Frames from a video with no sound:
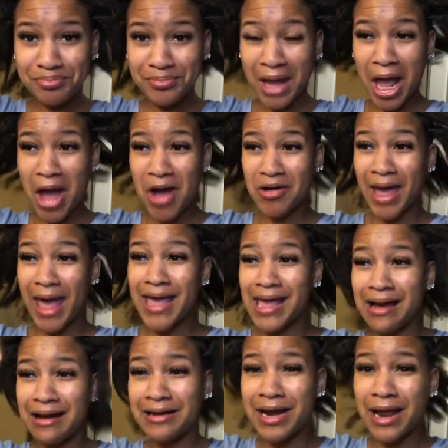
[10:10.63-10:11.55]
Okay,
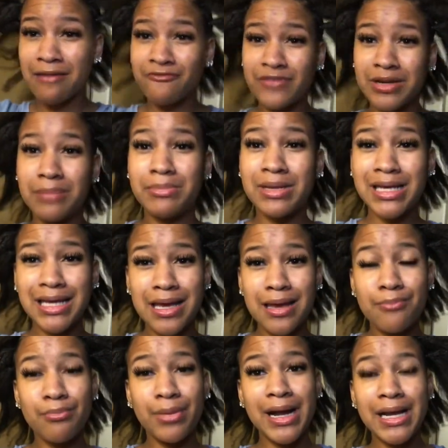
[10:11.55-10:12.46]
y'all, now I'm gonna
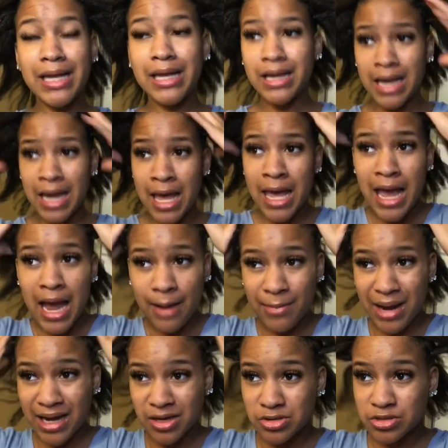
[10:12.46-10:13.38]
begin braiding. I'm
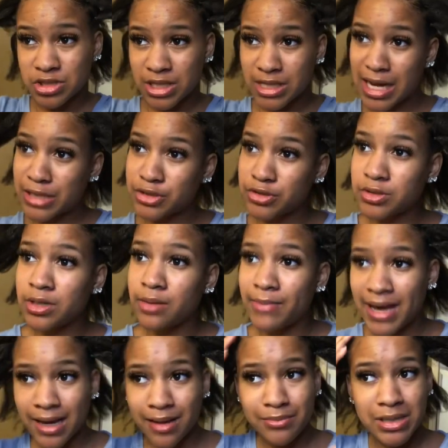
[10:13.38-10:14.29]
not gonna show y'all doing the
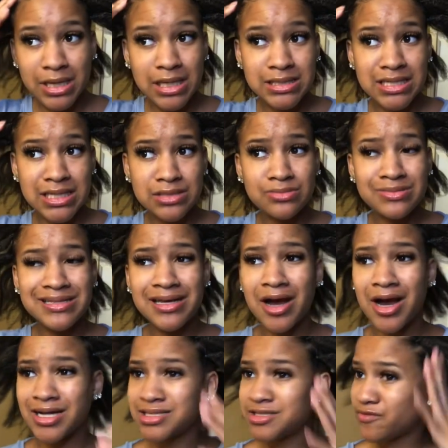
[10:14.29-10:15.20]
back because that's really
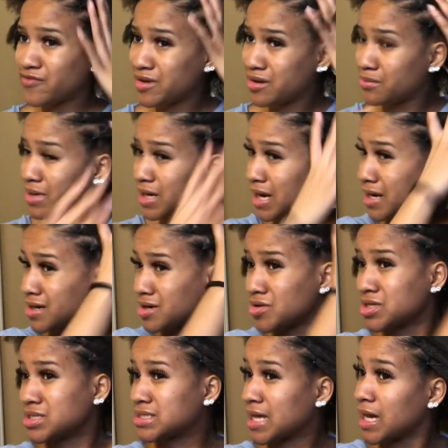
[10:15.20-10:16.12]
hard to film, and I
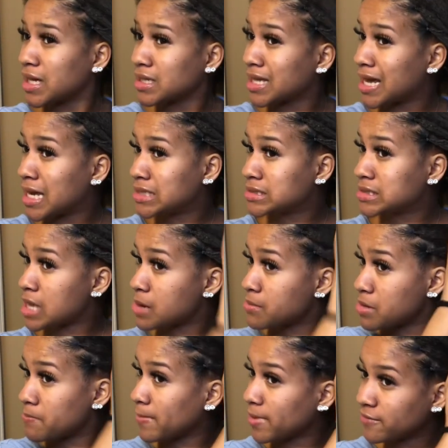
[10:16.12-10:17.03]
noticed that last time
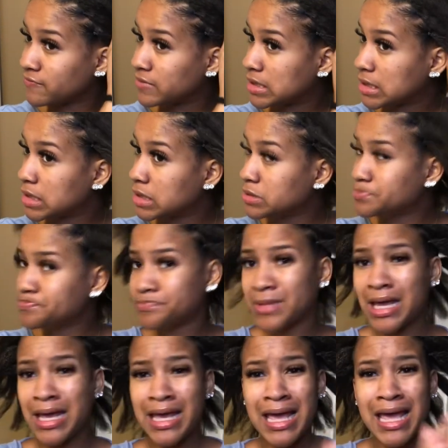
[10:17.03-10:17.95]
in my video
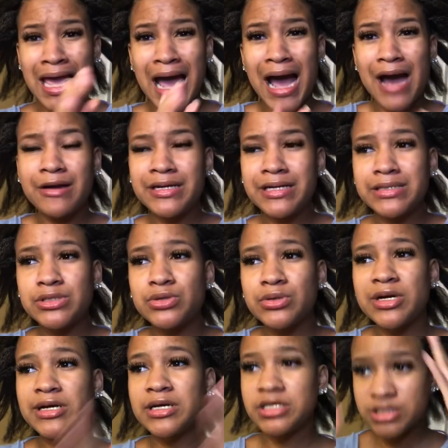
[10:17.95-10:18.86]
I didn't do
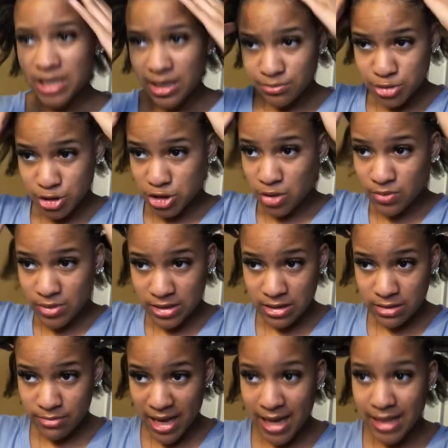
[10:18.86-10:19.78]
a good job showing
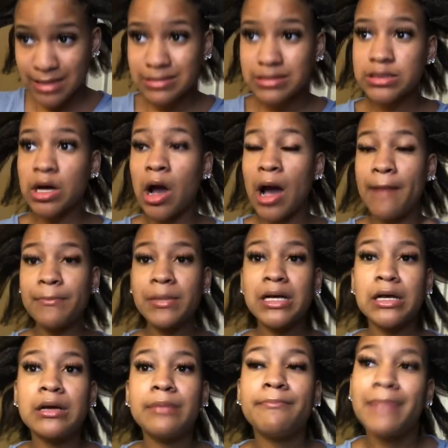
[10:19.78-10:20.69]
the back, so I'm gonna
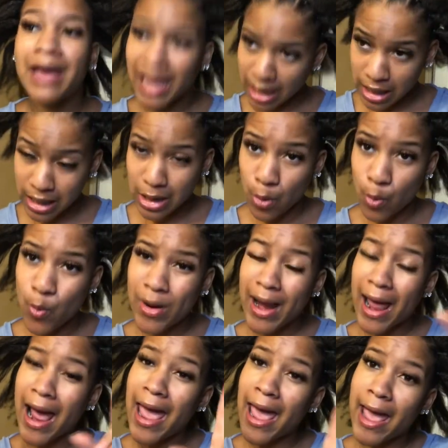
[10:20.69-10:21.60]
come back when
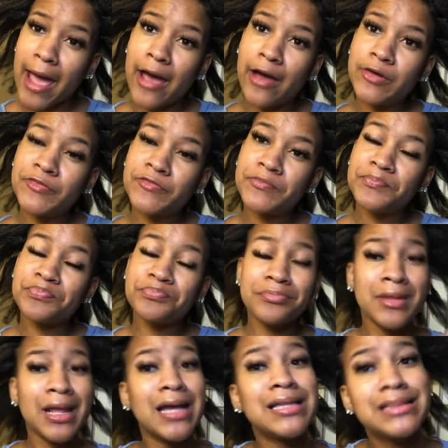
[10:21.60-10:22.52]
I have
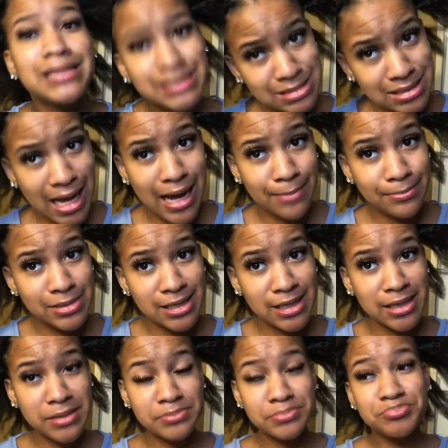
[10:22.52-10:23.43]
the top
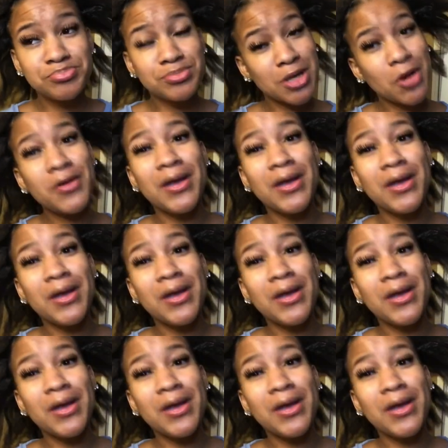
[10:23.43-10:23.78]
left.